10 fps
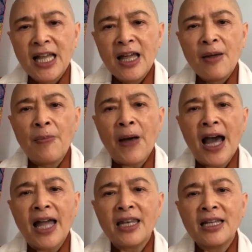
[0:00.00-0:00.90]

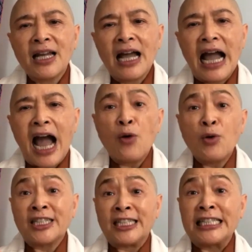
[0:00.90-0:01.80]
But our
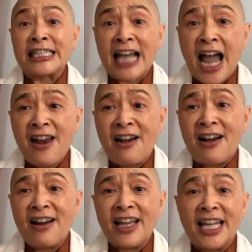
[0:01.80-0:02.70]
desire
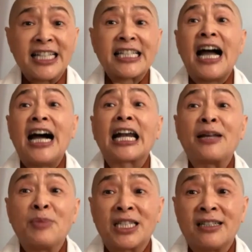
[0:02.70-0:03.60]
is
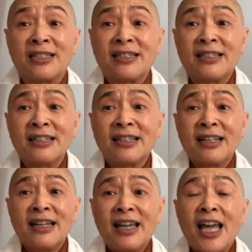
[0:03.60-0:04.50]
unlimited.
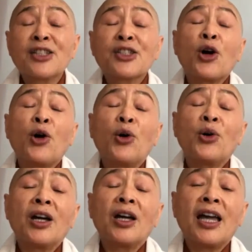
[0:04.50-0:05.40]
And so
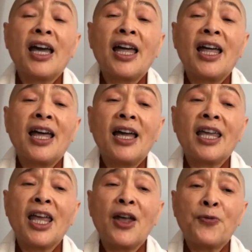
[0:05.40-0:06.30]

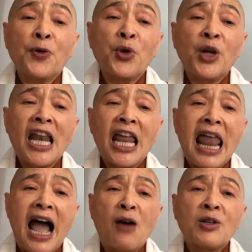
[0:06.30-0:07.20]
if we let
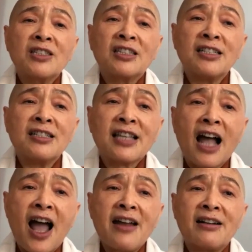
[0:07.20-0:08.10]
our
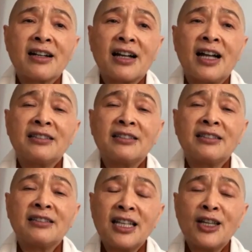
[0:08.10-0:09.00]
desire
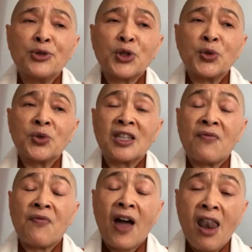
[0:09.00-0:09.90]
continue to
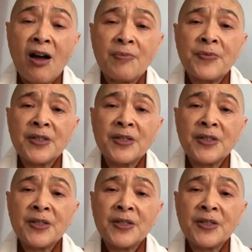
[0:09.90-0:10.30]
develop,